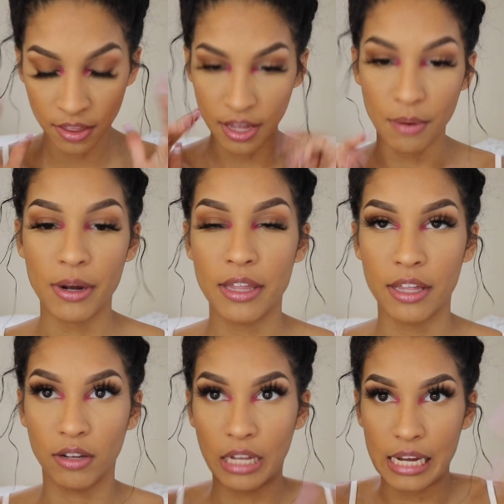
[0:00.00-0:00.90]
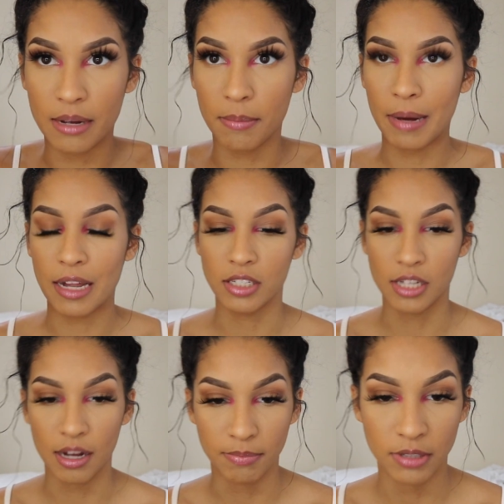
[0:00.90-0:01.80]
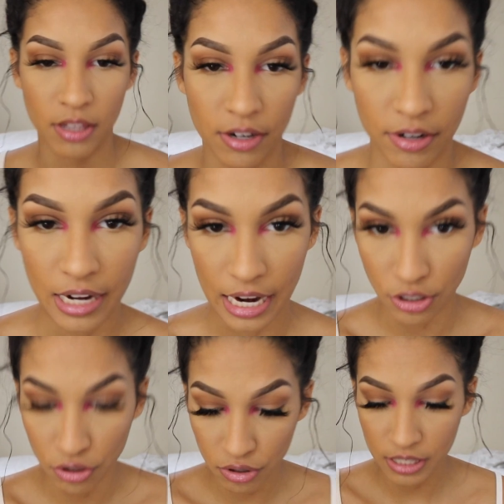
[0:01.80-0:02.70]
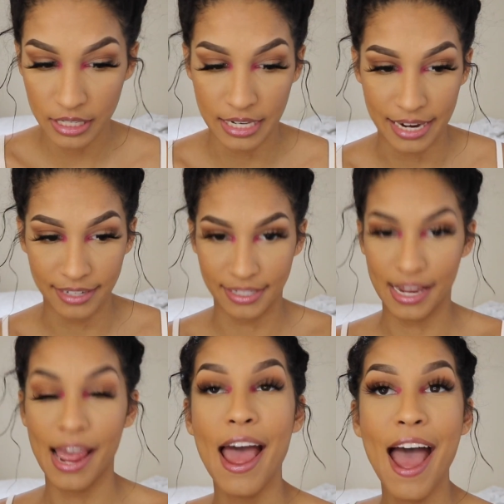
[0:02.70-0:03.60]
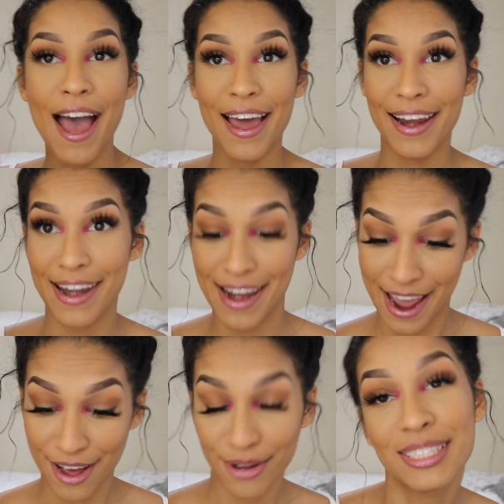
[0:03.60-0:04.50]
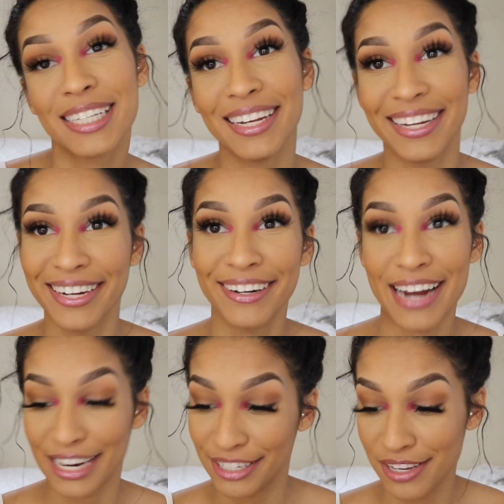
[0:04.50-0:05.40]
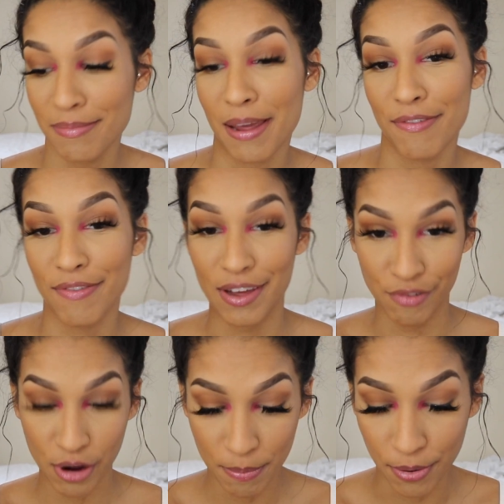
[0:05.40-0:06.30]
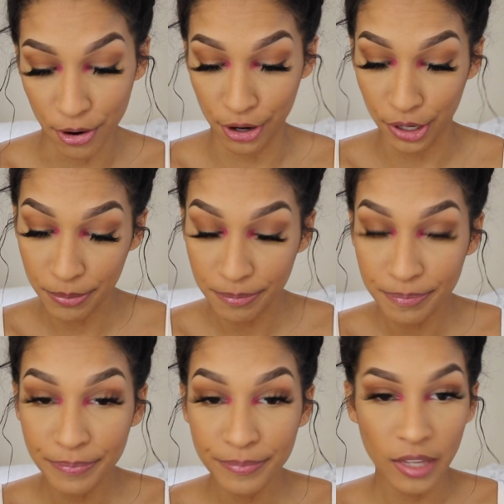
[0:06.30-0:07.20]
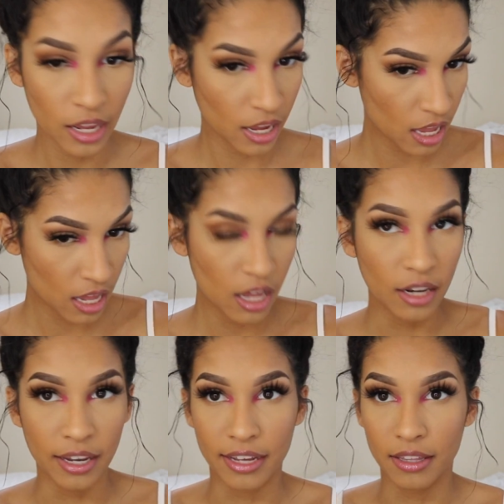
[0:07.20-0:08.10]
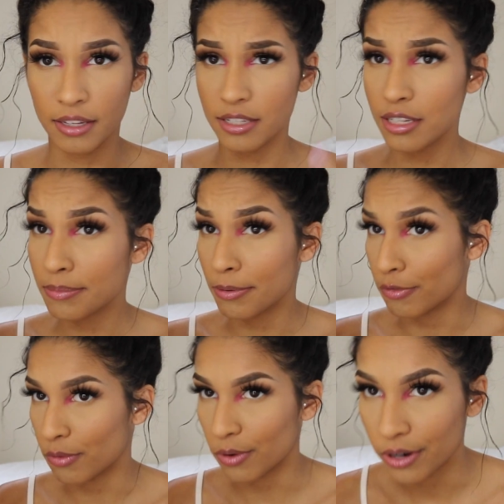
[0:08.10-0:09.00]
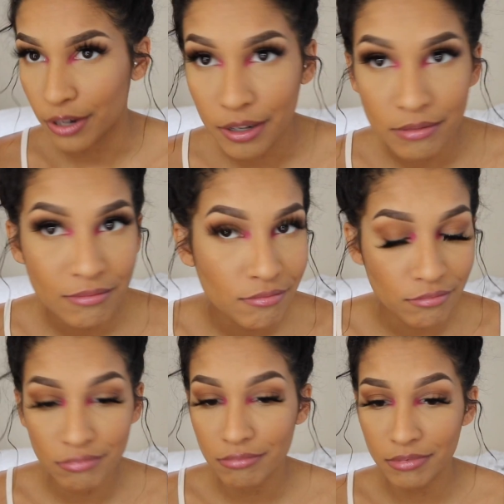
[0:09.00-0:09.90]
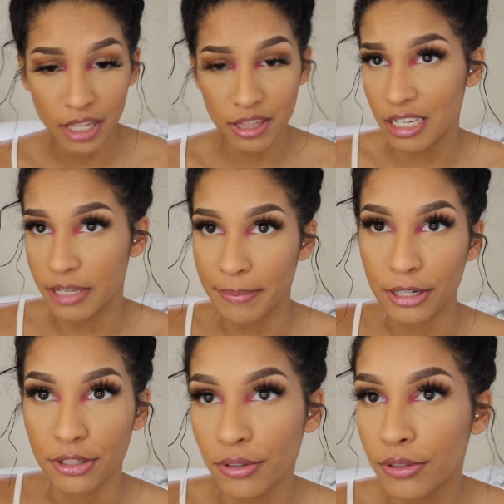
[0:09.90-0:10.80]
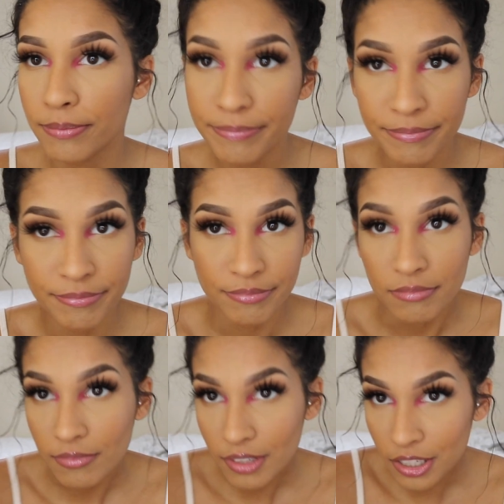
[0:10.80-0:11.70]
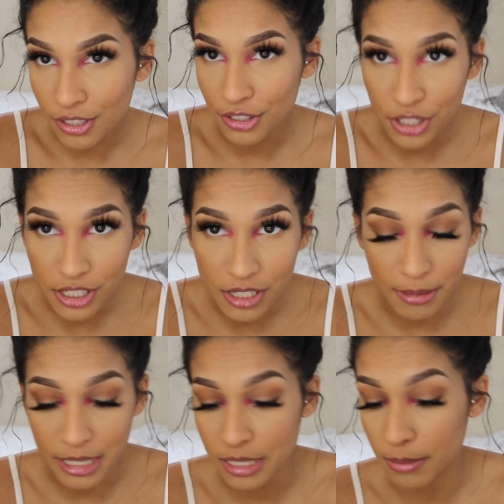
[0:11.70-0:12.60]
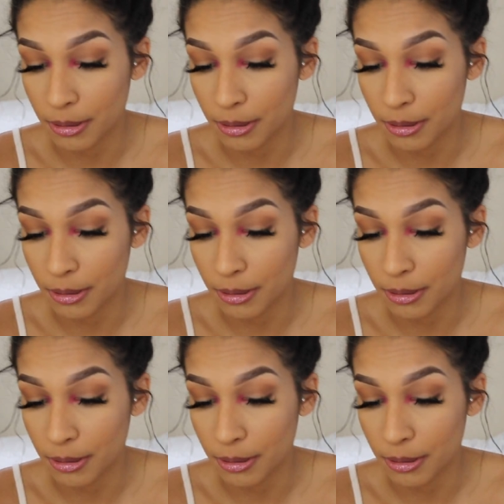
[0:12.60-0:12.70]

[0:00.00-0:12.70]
That way they'll like bounce up to their natural state. Now to lay your edges, my favorite part. Like this is before, nothing special, just a messy